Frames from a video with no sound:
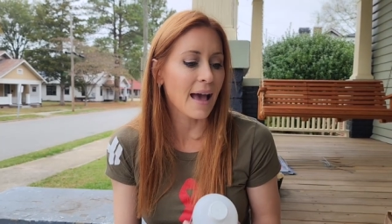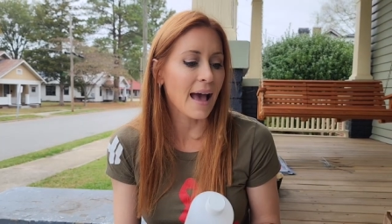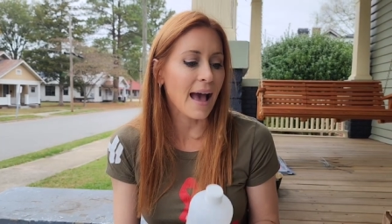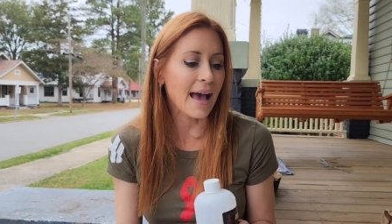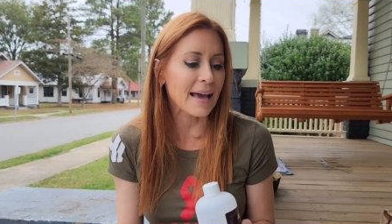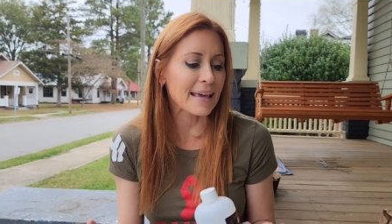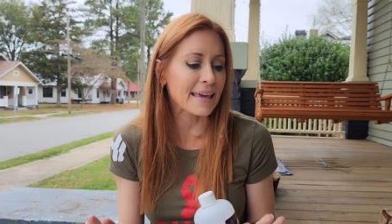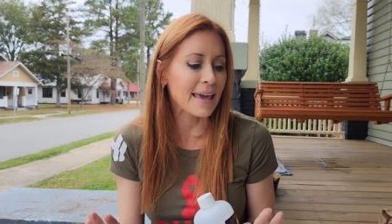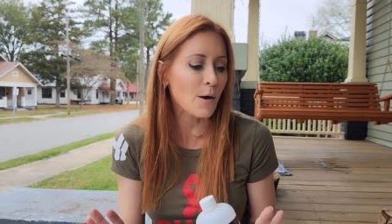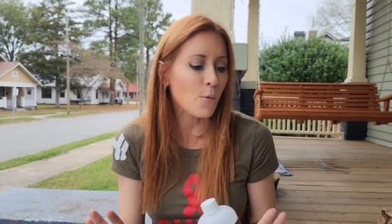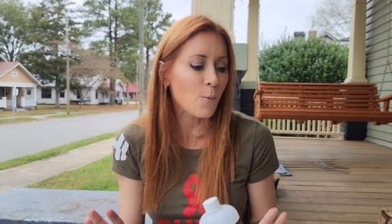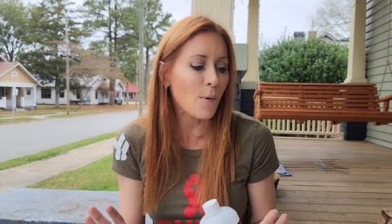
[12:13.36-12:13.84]

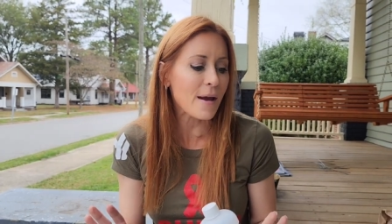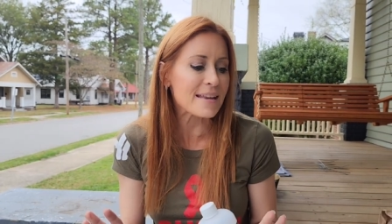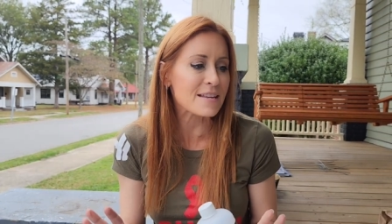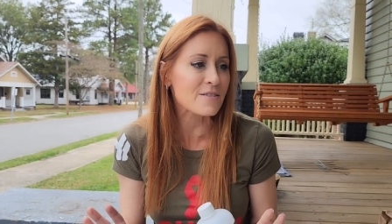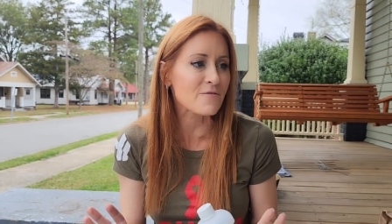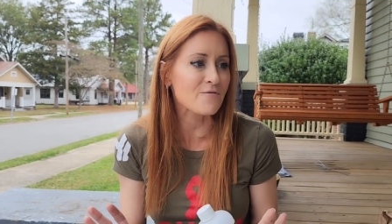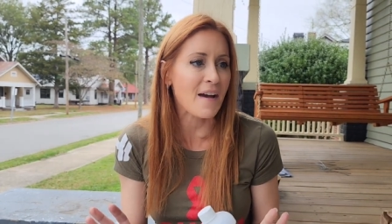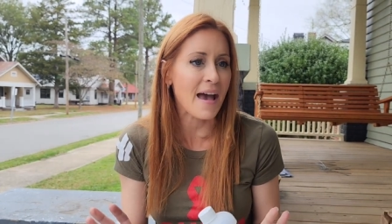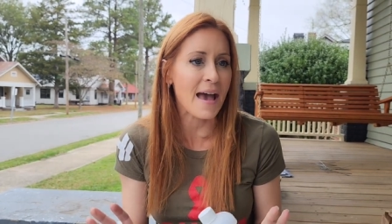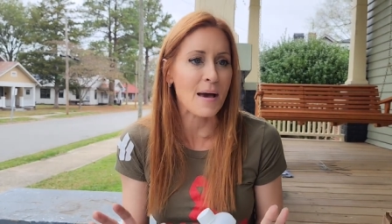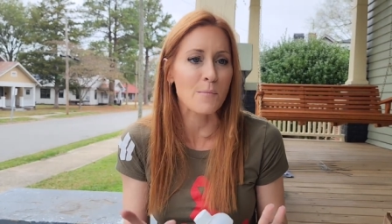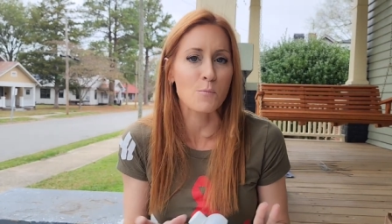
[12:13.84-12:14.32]
I can't wait to
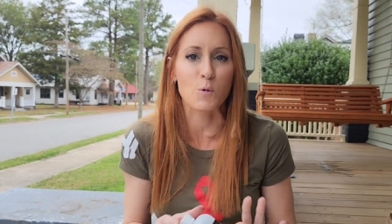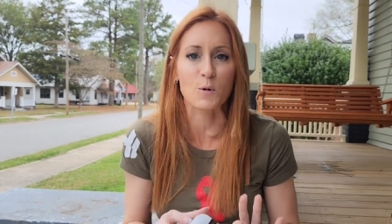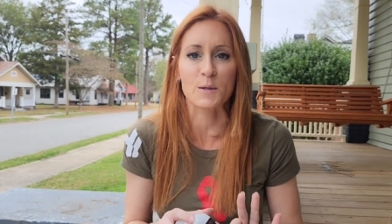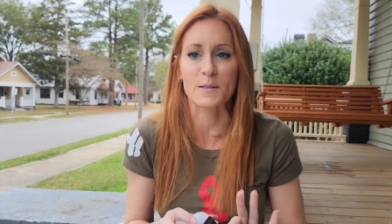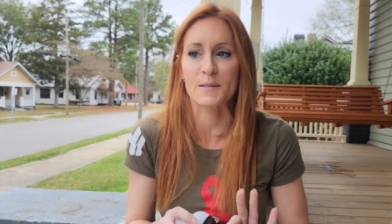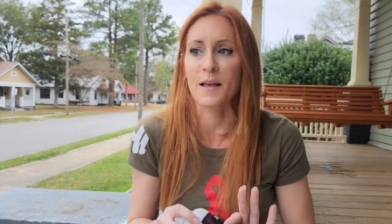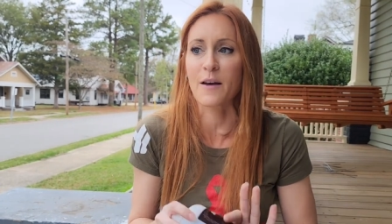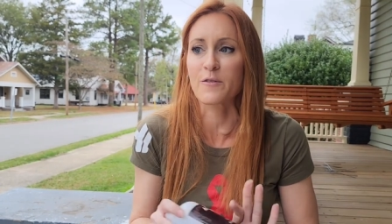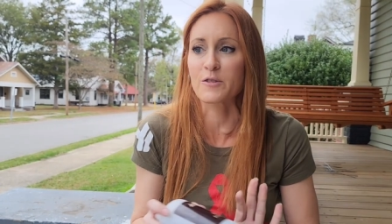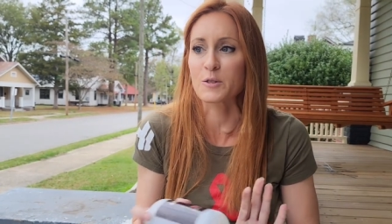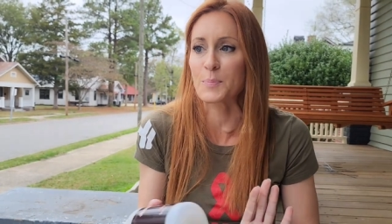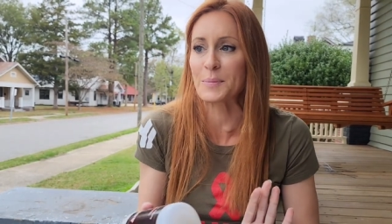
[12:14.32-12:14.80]
find more
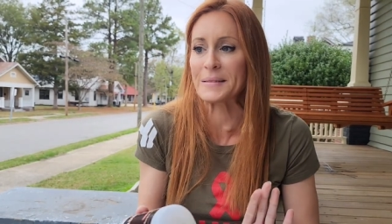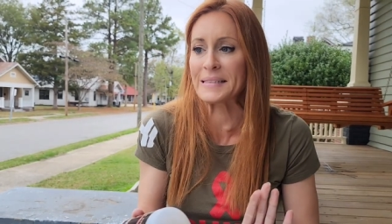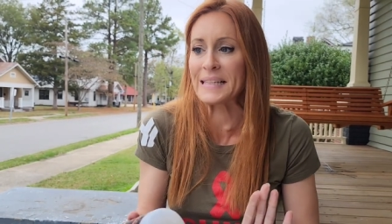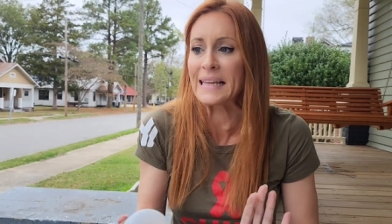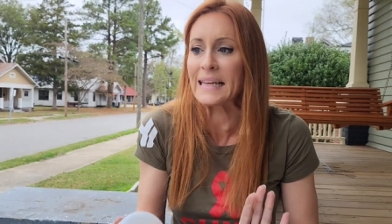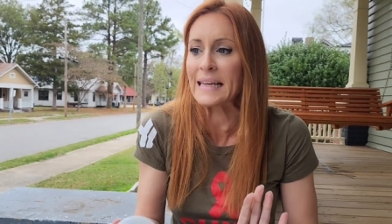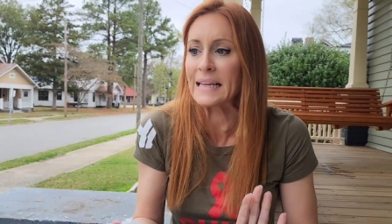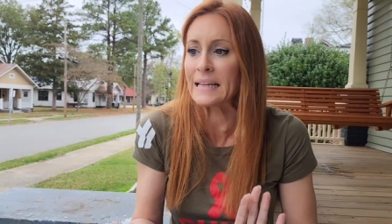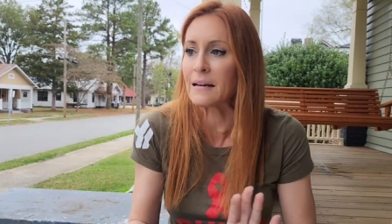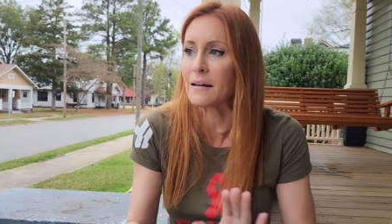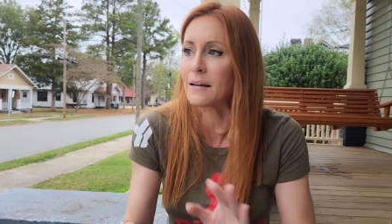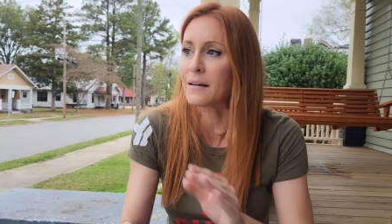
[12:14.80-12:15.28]
stuff to
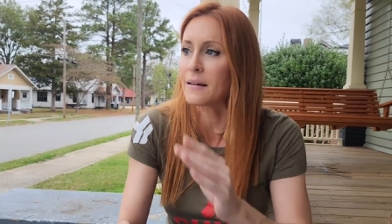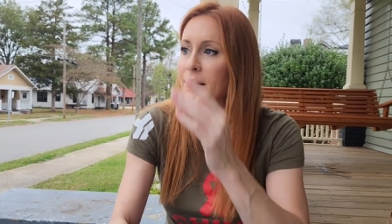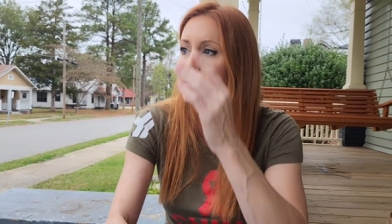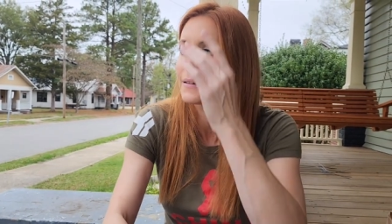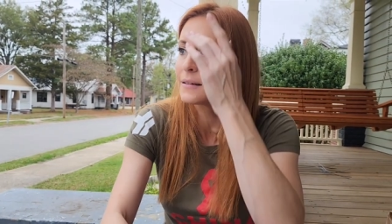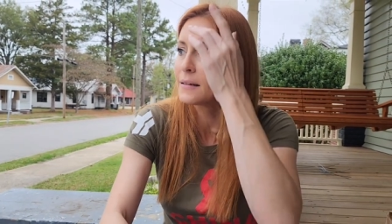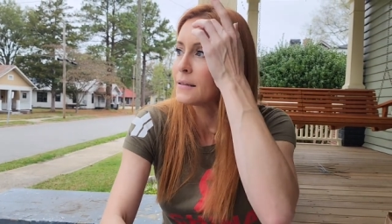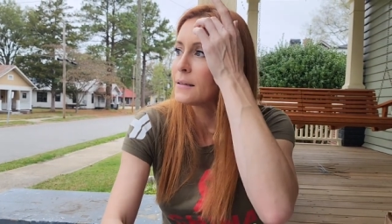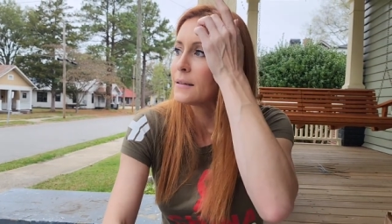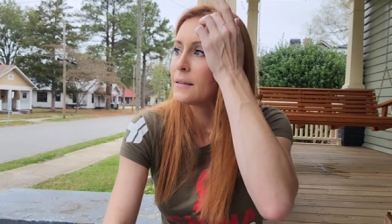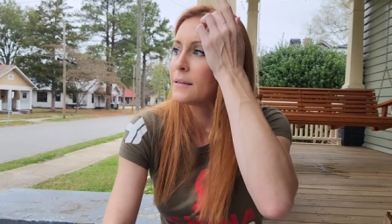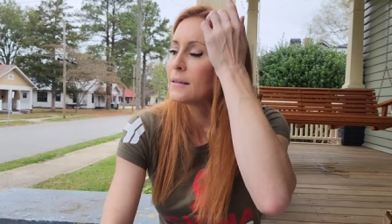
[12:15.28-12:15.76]
patina.
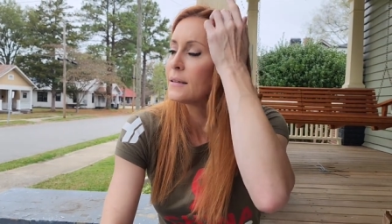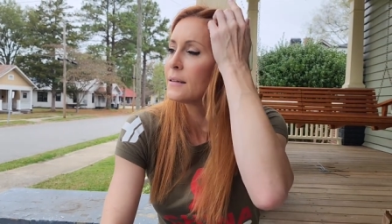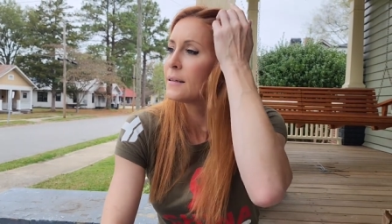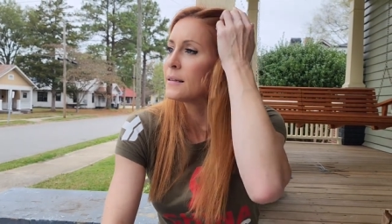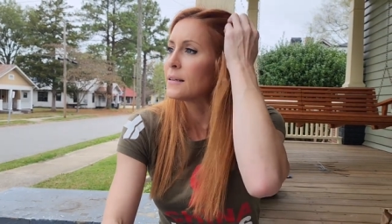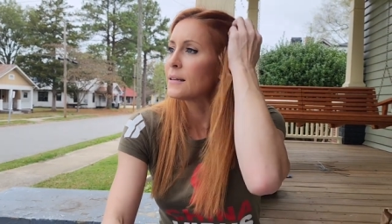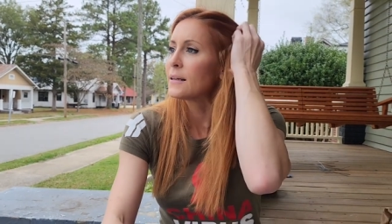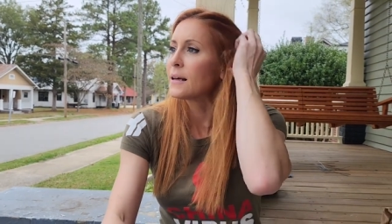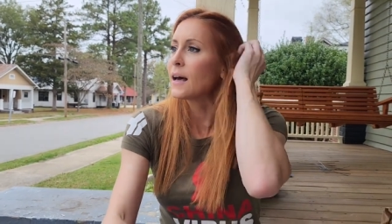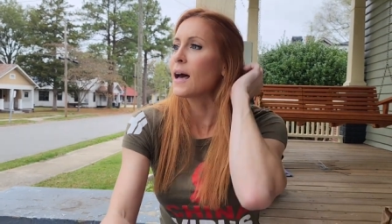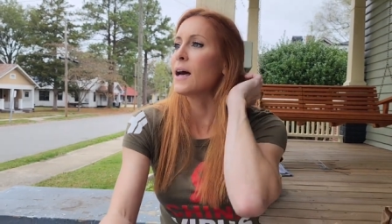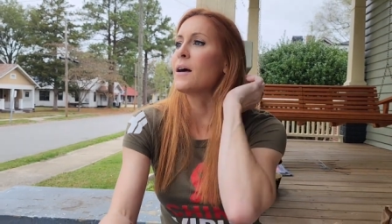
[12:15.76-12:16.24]

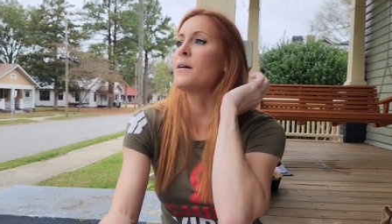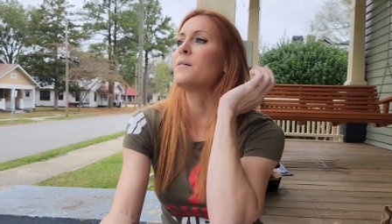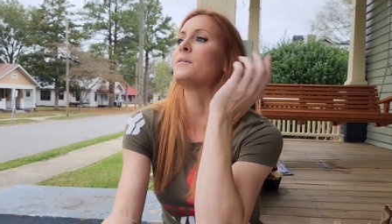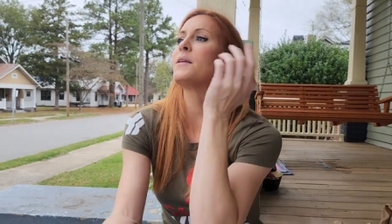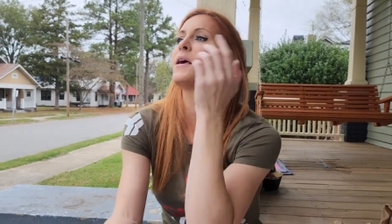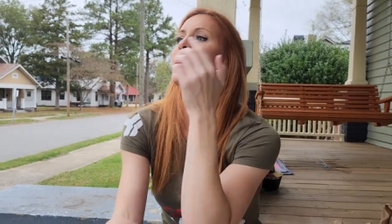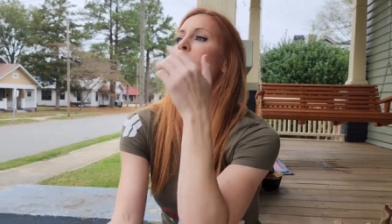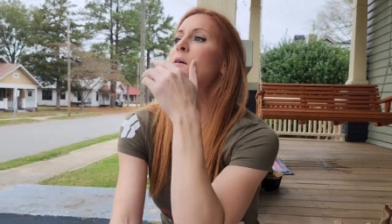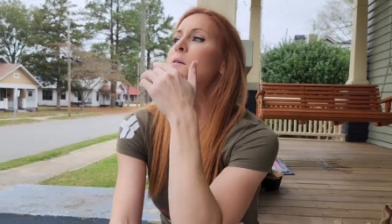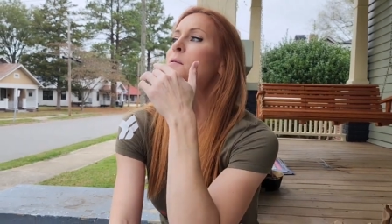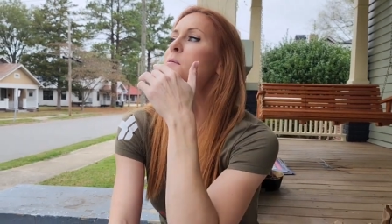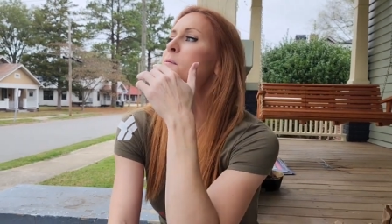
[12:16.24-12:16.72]

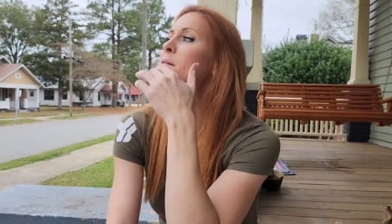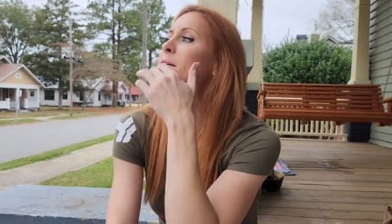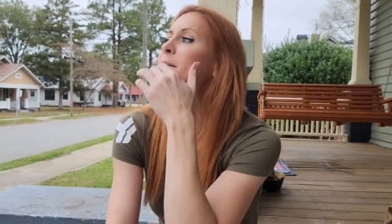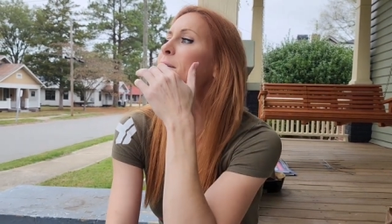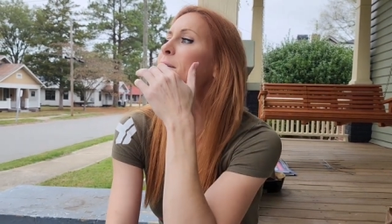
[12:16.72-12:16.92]
No.